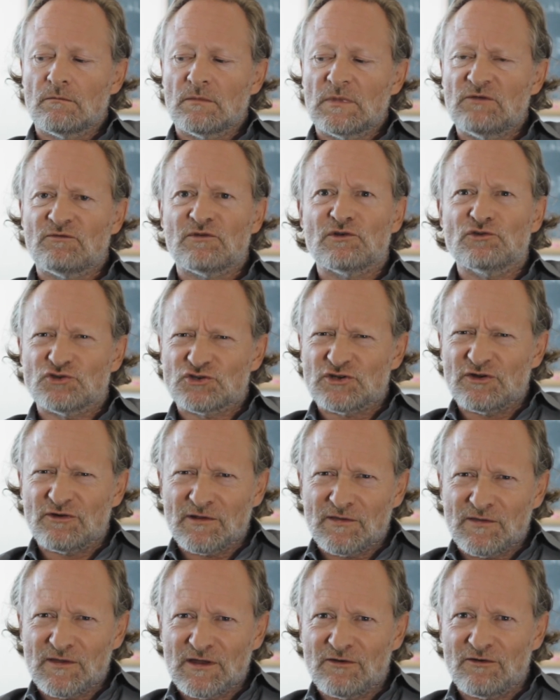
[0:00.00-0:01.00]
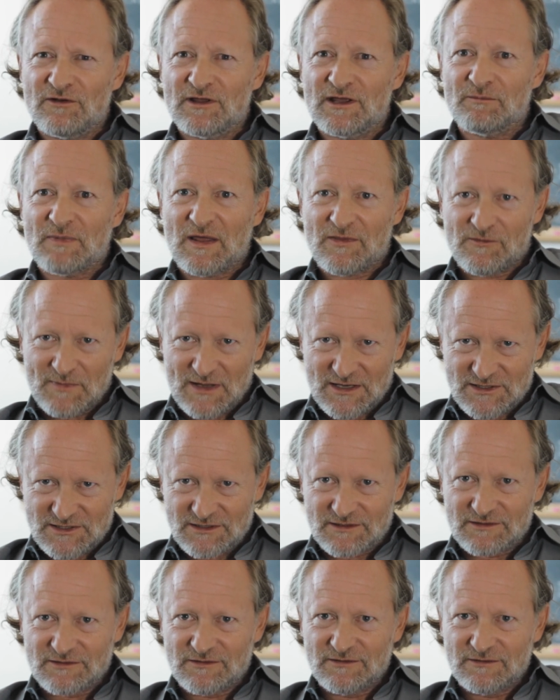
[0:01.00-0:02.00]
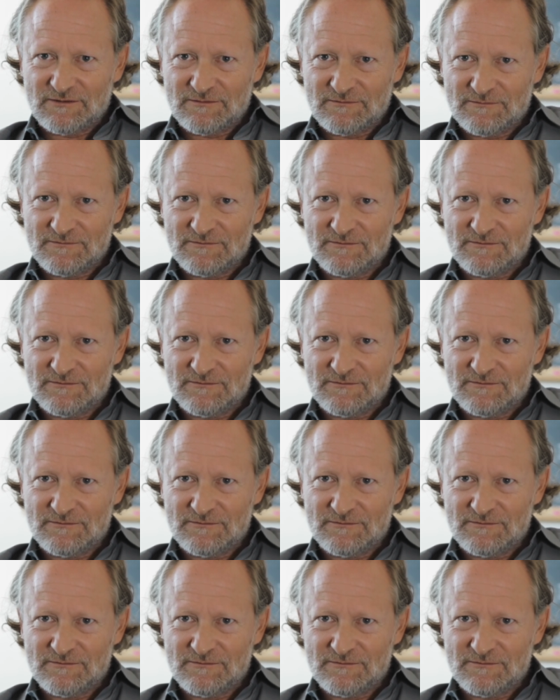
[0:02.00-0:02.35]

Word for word: evolutionary theory and mathematics,